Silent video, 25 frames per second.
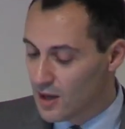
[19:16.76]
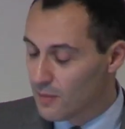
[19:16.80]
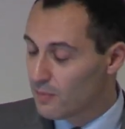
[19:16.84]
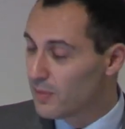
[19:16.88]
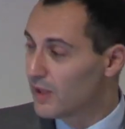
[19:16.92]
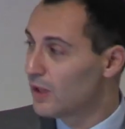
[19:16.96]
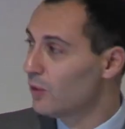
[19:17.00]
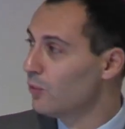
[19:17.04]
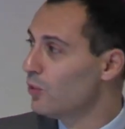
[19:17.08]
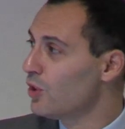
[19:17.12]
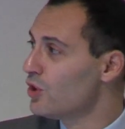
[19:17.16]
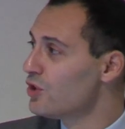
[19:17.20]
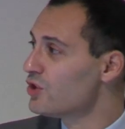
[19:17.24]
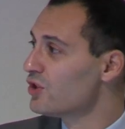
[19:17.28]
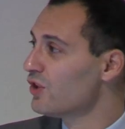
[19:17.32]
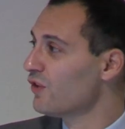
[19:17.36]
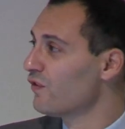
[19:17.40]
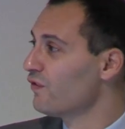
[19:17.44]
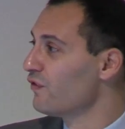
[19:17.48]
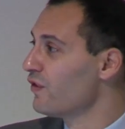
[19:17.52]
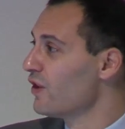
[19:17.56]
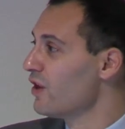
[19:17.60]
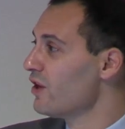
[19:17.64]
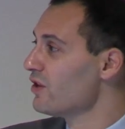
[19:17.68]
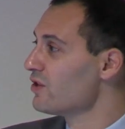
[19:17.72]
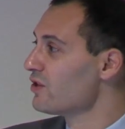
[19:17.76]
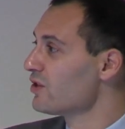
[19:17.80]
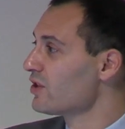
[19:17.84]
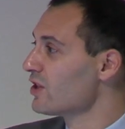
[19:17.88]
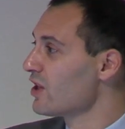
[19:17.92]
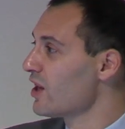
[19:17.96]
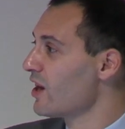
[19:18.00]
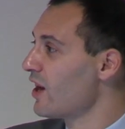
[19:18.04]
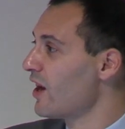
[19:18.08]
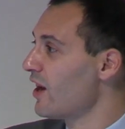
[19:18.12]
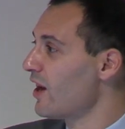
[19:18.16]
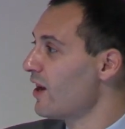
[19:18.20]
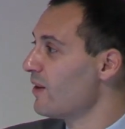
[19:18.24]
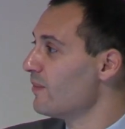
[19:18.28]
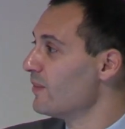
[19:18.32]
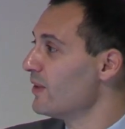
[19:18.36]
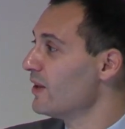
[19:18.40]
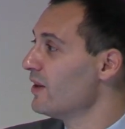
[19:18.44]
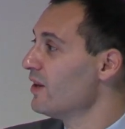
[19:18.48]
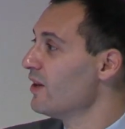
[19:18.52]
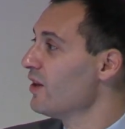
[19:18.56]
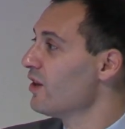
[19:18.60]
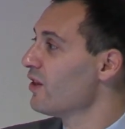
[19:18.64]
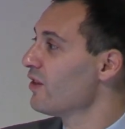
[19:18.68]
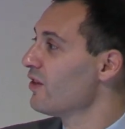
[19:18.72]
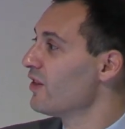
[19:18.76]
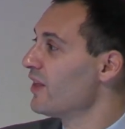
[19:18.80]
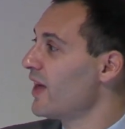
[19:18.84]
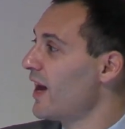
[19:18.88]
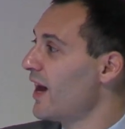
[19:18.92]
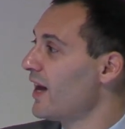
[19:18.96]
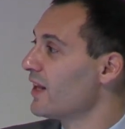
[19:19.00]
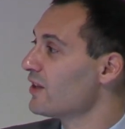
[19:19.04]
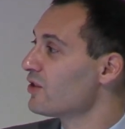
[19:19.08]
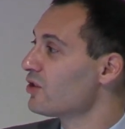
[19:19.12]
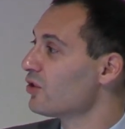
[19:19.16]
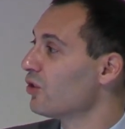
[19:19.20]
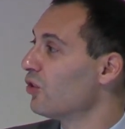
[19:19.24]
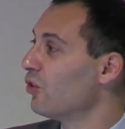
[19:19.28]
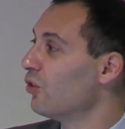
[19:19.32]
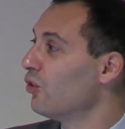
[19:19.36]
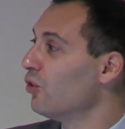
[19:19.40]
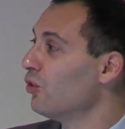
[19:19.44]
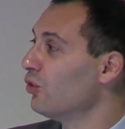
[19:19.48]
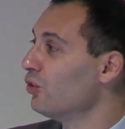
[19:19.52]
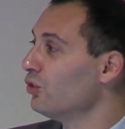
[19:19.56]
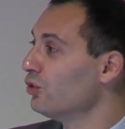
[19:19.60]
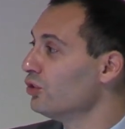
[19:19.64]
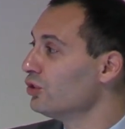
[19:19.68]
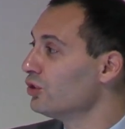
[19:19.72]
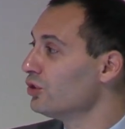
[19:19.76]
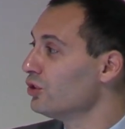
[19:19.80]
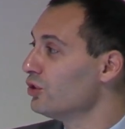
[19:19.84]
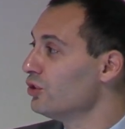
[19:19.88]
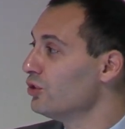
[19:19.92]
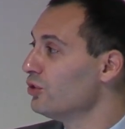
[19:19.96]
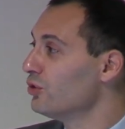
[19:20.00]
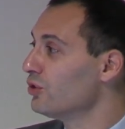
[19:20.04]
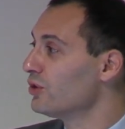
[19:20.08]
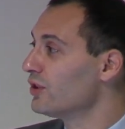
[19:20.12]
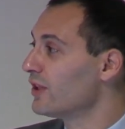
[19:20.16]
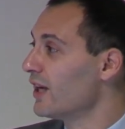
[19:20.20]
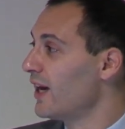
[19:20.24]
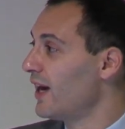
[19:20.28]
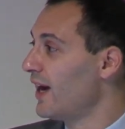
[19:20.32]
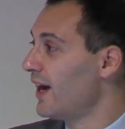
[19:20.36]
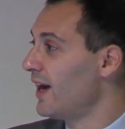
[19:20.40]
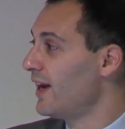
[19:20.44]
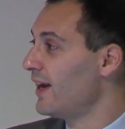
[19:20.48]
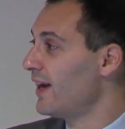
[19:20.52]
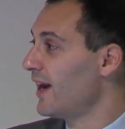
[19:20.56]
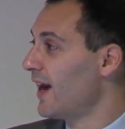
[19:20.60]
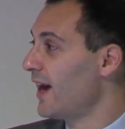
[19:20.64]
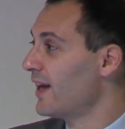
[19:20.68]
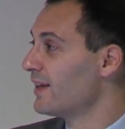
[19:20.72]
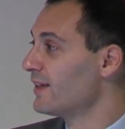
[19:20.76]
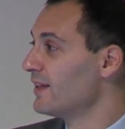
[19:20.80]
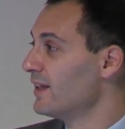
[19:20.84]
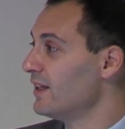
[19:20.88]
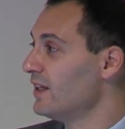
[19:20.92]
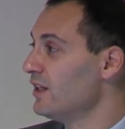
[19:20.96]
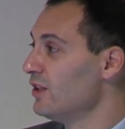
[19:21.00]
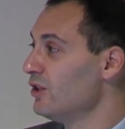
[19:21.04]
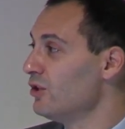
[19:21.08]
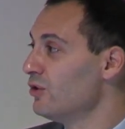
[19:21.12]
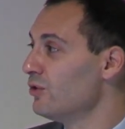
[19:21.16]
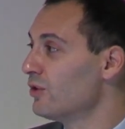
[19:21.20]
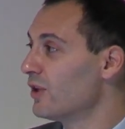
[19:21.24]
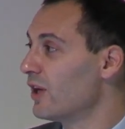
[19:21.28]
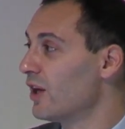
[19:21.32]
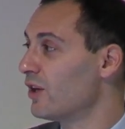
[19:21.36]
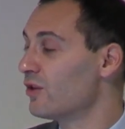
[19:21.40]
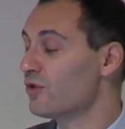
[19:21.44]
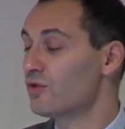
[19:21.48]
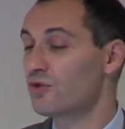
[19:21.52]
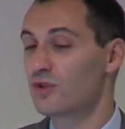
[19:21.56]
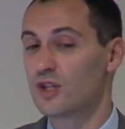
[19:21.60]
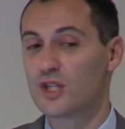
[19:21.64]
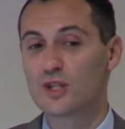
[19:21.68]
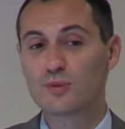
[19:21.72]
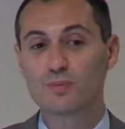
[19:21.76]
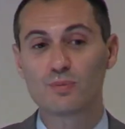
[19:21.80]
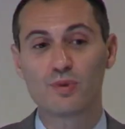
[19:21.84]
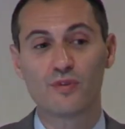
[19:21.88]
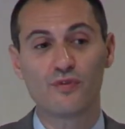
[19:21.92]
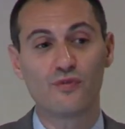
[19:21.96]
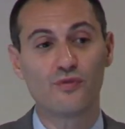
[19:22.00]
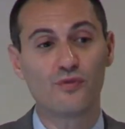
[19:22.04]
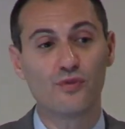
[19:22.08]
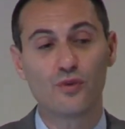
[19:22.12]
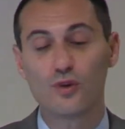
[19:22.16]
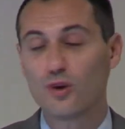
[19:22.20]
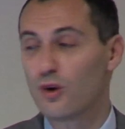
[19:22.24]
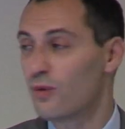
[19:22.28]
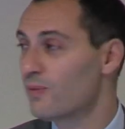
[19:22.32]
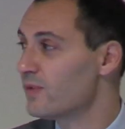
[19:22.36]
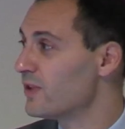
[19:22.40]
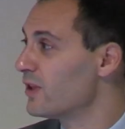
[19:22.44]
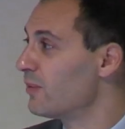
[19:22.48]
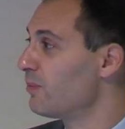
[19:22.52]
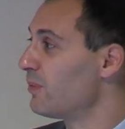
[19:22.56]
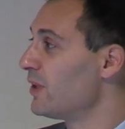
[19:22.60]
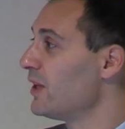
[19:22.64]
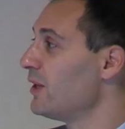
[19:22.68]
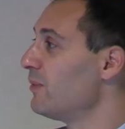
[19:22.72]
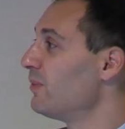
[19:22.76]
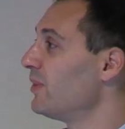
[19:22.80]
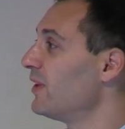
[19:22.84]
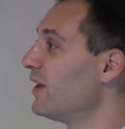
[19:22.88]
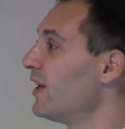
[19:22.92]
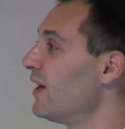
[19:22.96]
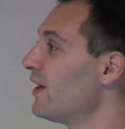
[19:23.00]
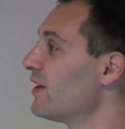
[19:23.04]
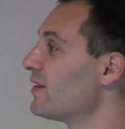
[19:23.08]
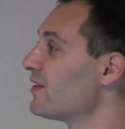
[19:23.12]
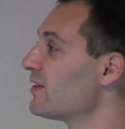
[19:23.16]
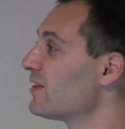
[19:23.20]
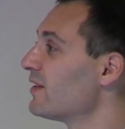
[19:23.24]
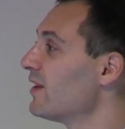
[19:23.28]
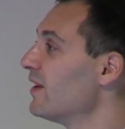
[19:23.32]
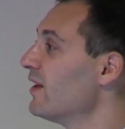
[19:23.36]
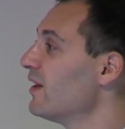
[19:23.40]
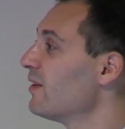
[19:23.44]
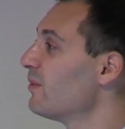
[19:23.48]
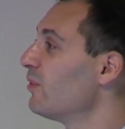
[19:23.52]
But it was the first time that all UK and EU countries performed the PPS,